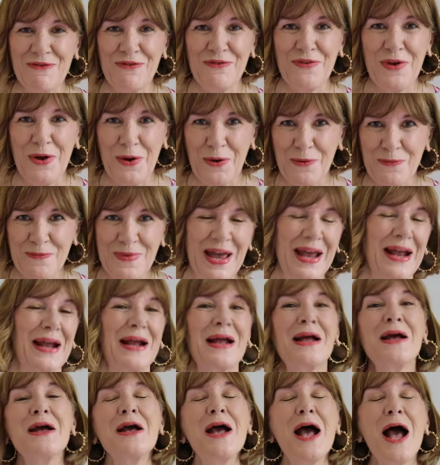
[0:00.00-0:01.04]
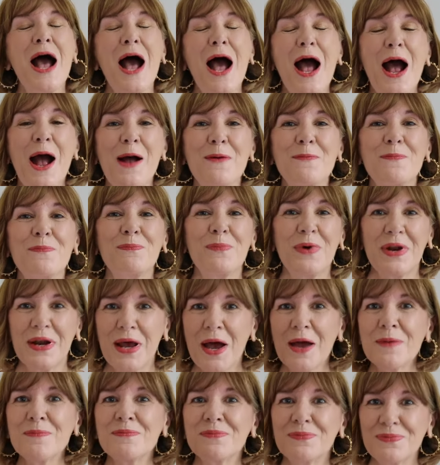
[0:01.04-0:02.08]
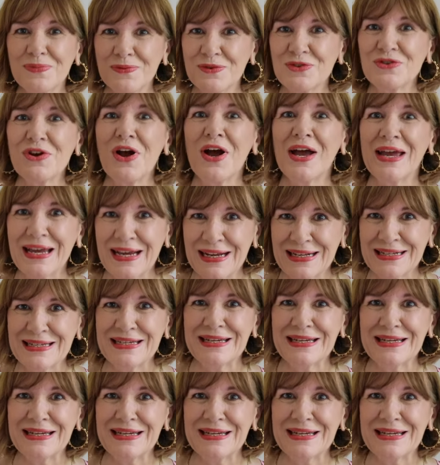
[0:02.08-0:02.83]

filming, but I'm trying